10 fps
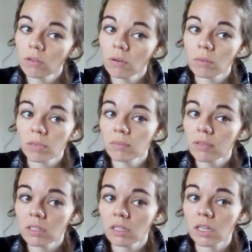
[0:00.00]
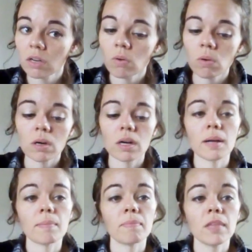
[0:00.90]
are babysitting
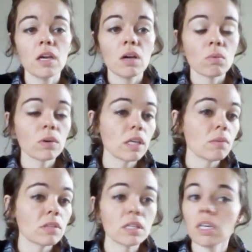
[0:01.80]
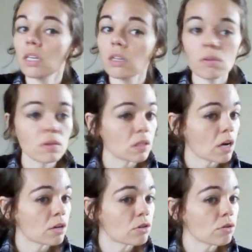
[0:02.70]
or working with a kid who is
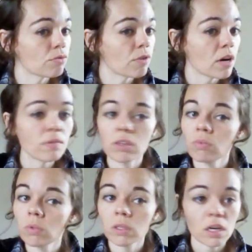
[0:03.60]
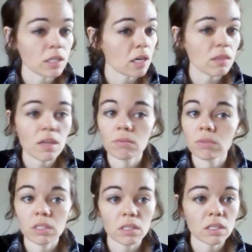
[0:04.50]
under 5, you will not get that
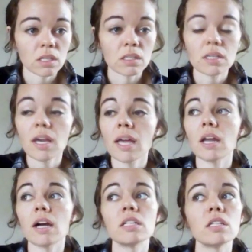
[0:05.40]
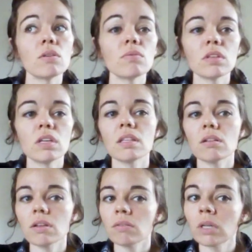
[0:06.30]
resistance. And I don't think
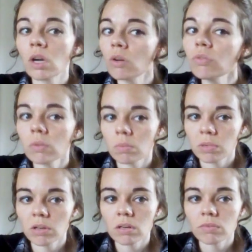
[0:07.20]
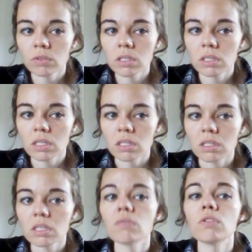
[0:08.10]
they'll ever go through a period of
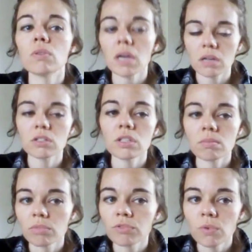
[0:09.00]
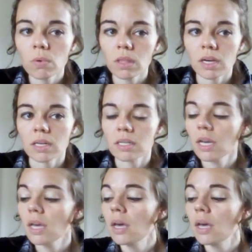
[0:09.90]
resistance if you catch them before that,